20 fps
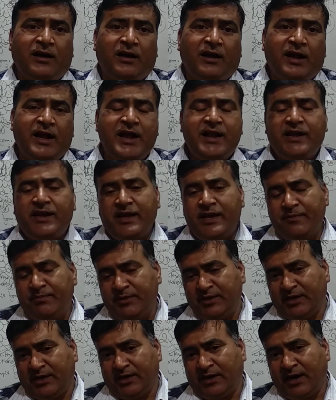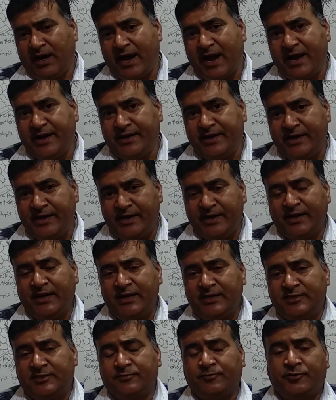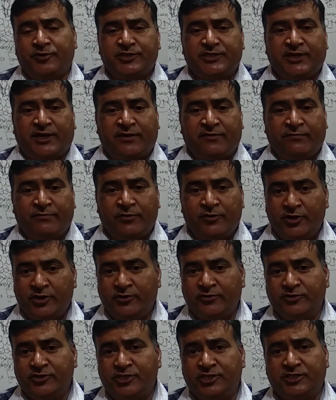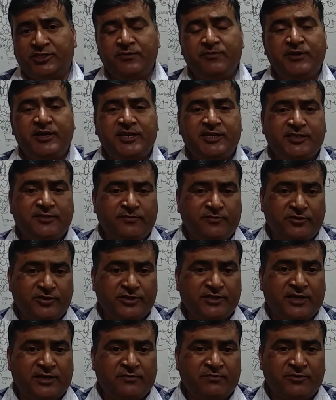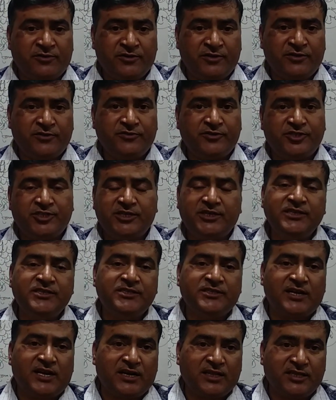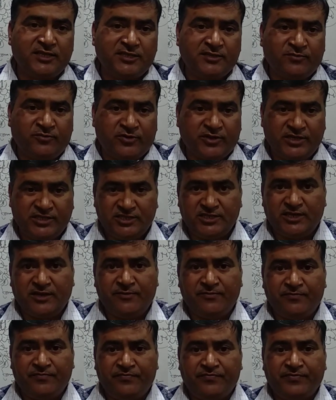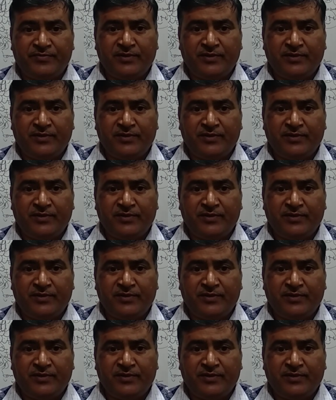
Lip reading: And if the identical spores are produced, similar spores are produced inside the sporangium